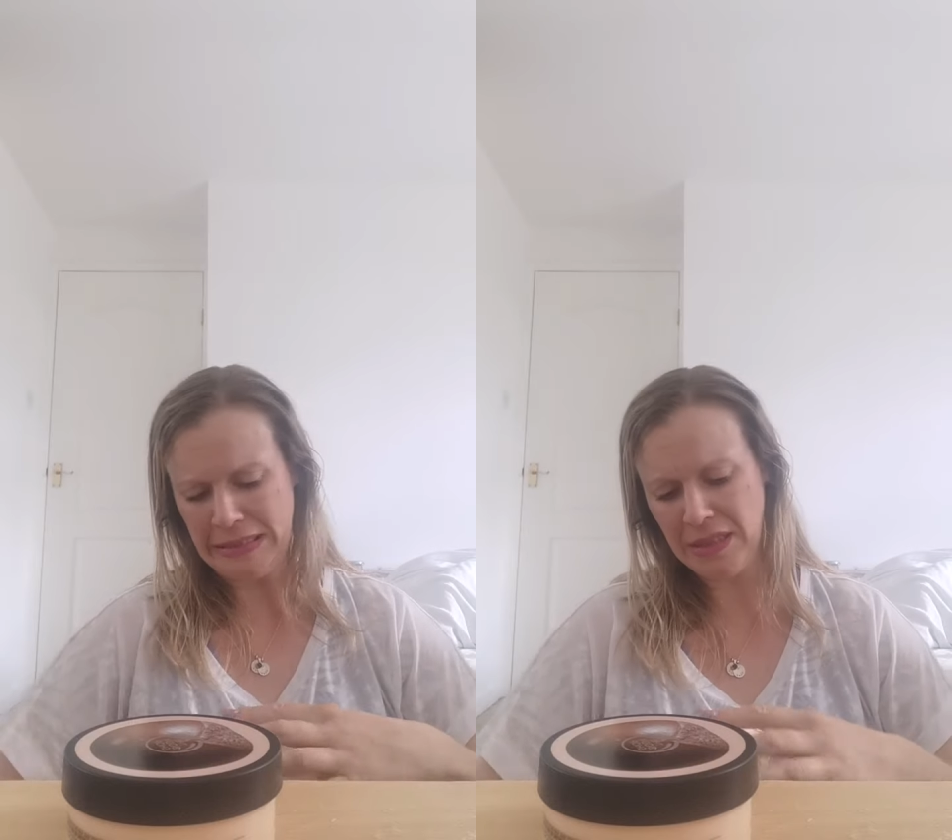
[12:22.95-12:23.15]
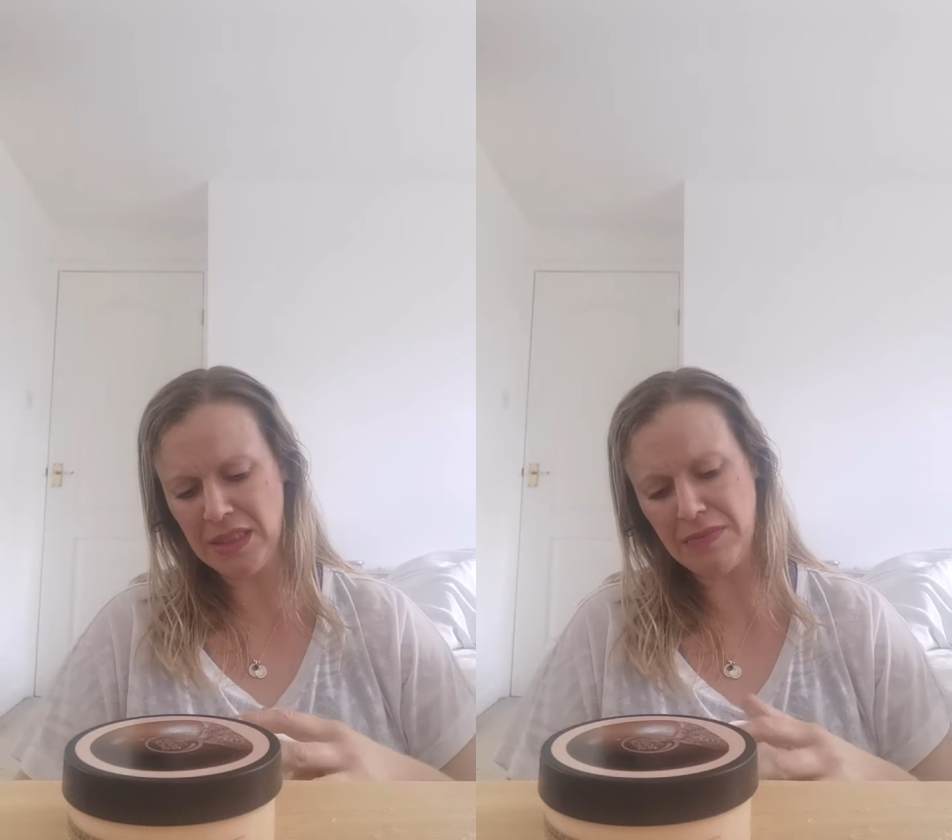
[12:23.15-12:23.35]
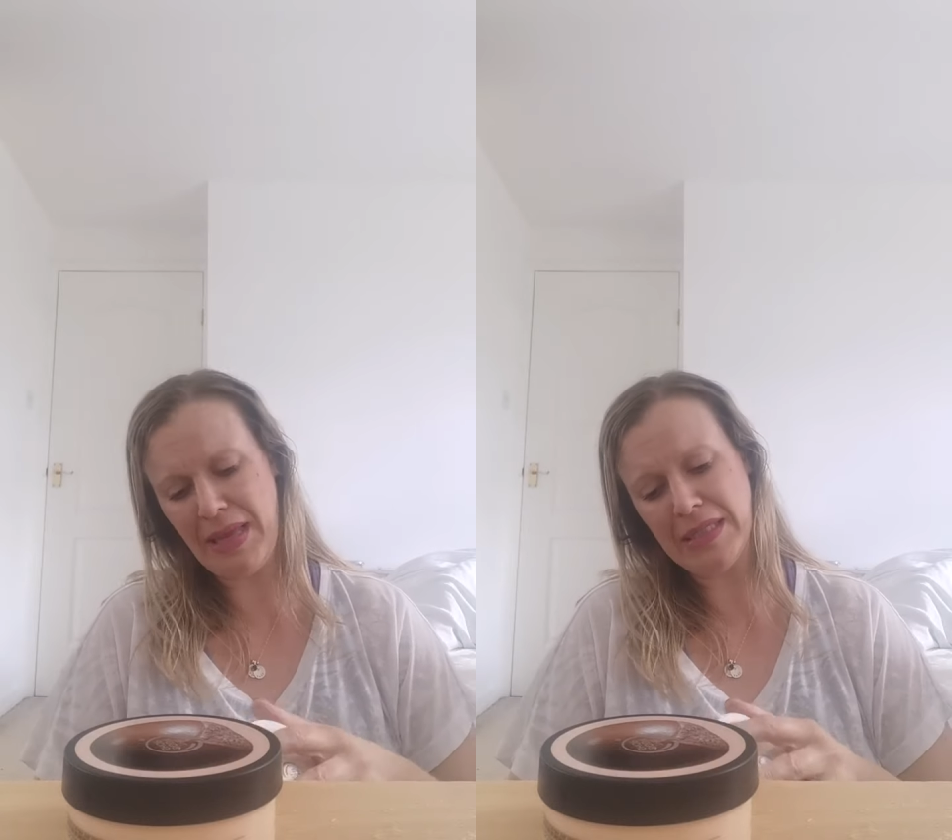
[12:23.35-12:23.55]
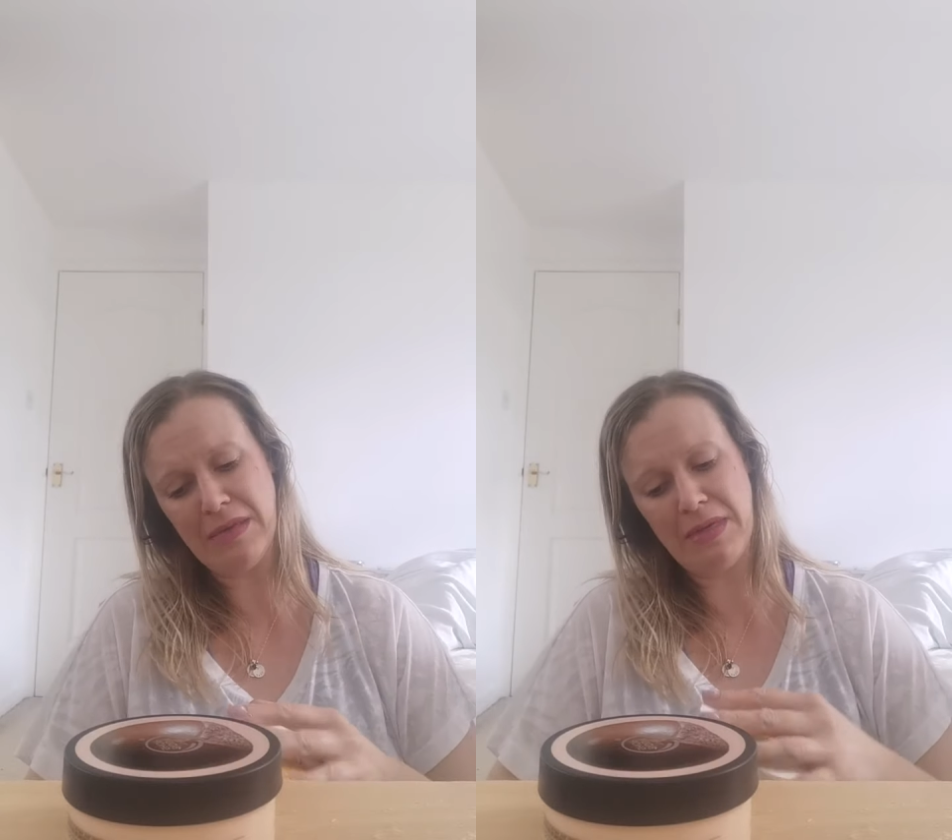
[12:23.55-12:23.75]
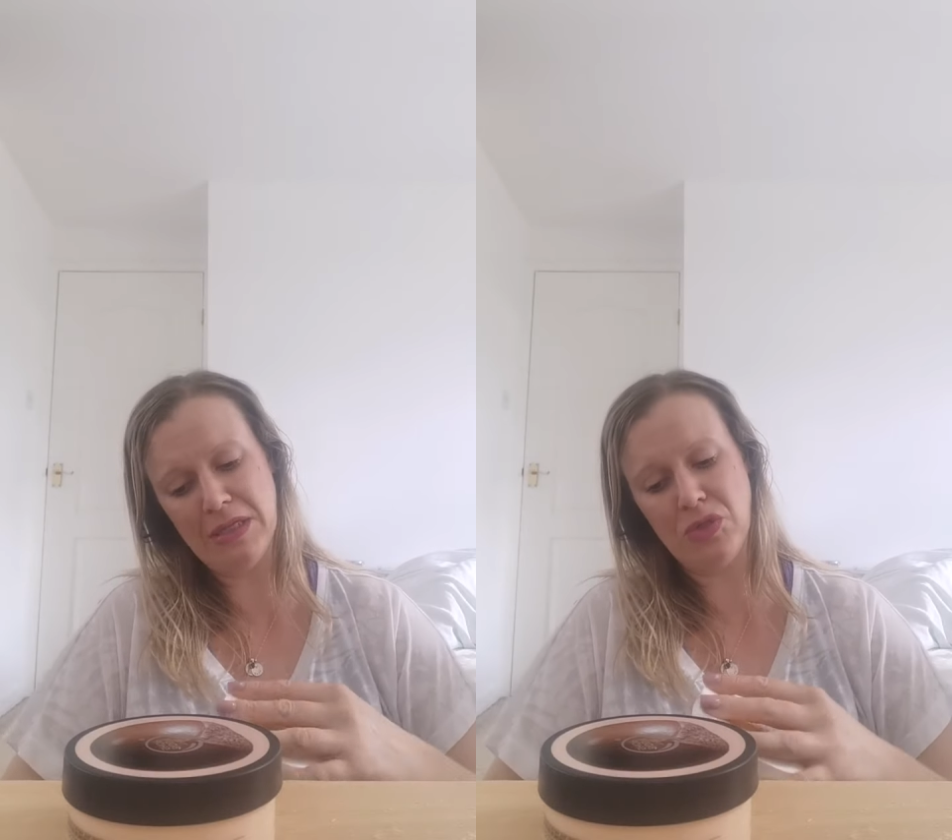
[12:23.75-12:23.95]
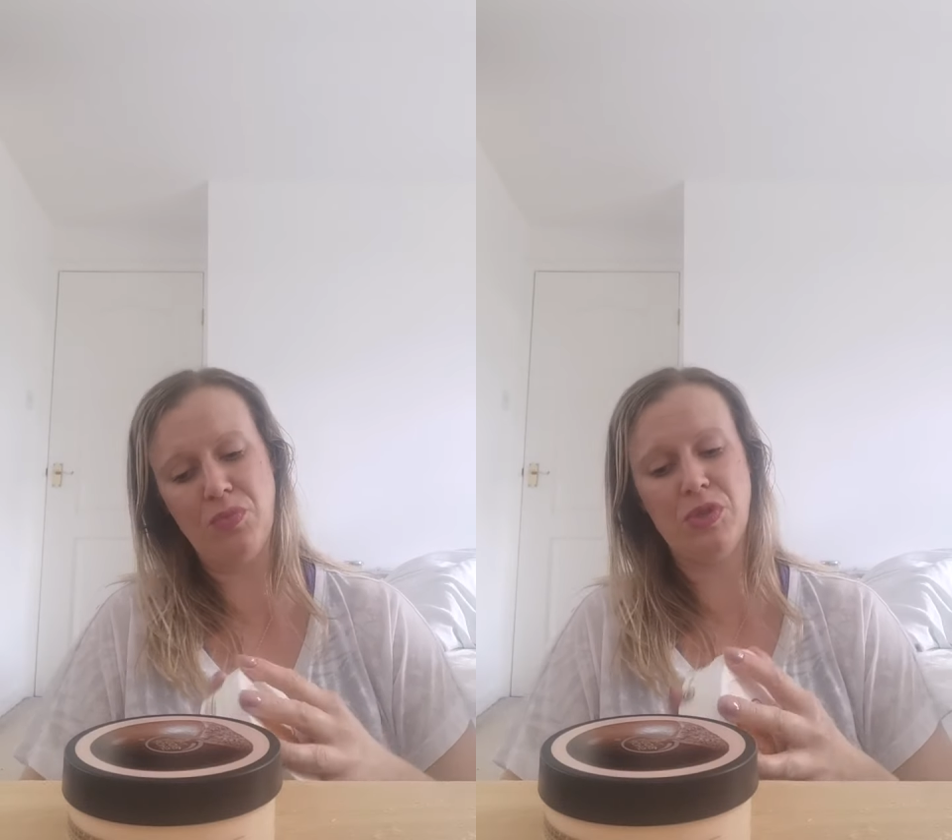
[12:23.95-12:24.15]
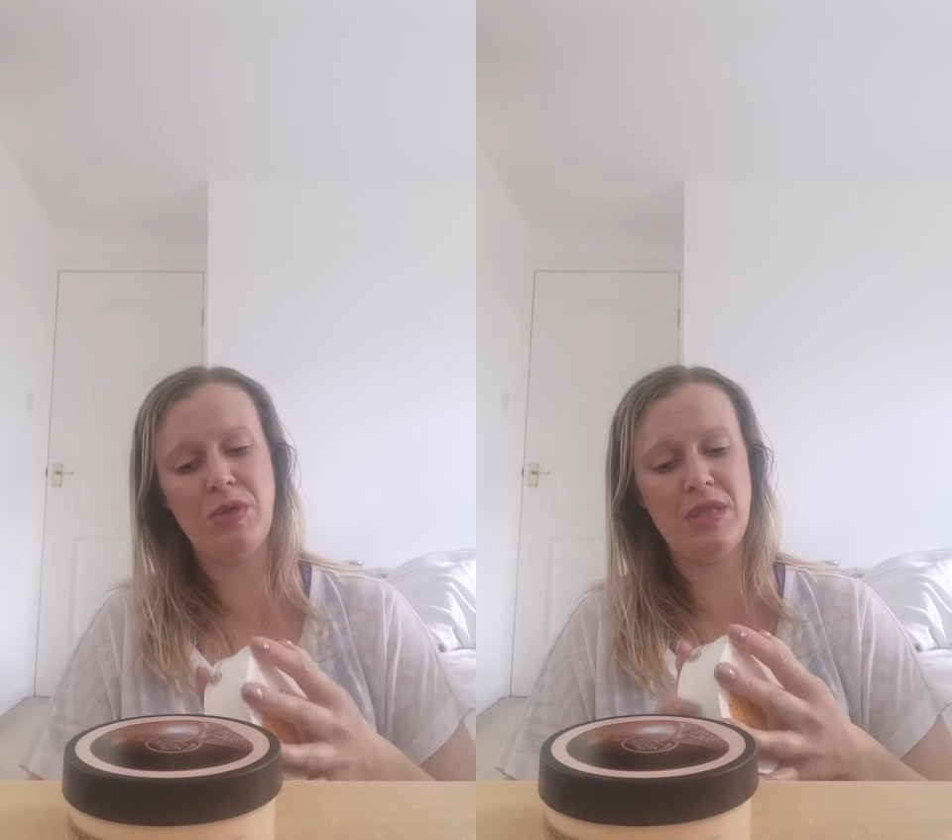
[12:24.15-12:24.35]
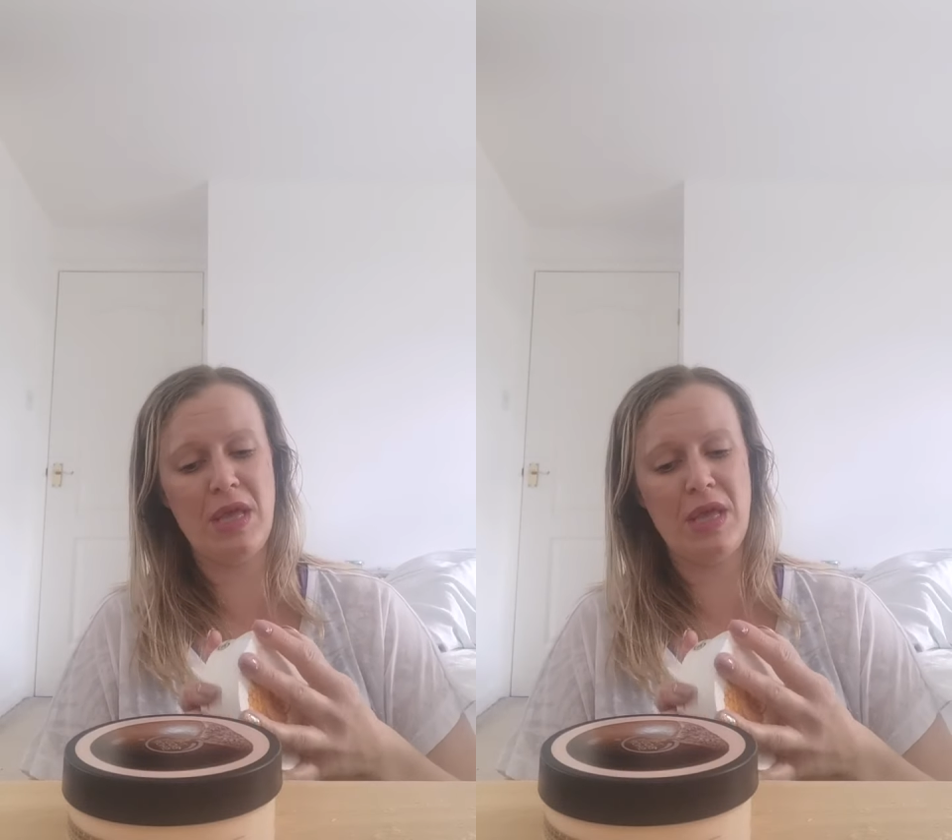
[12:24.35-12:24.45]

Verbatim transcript: It smells amazing. So between